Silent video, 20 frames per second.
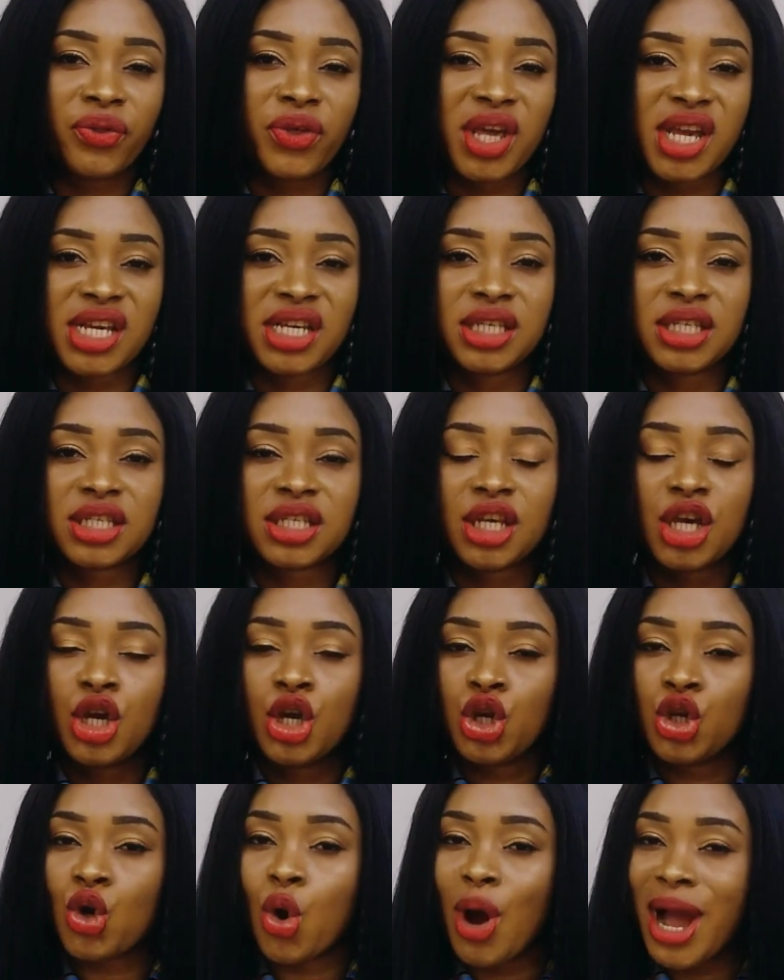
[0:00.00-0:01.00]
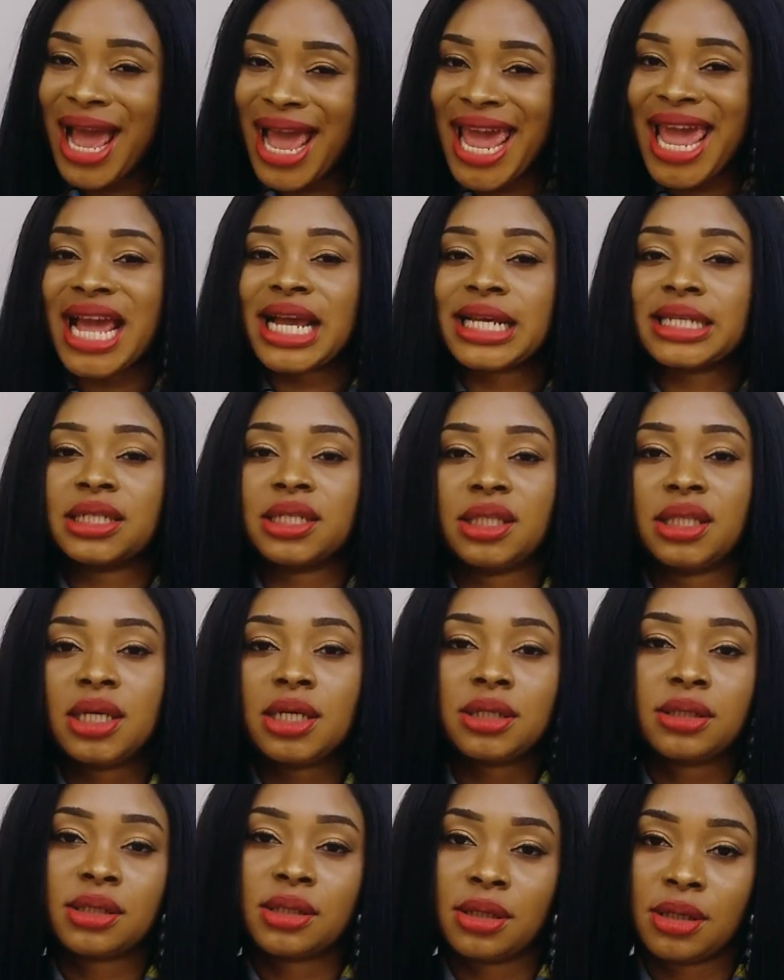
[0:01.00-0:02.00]
things your ex
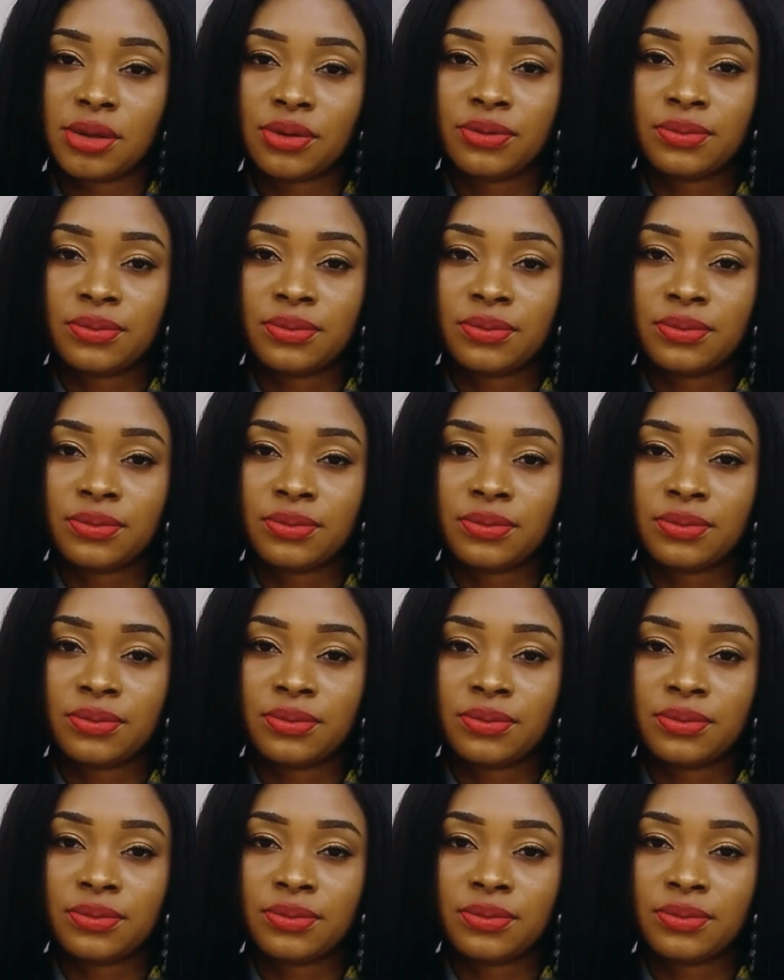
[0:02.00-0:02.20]
did to you.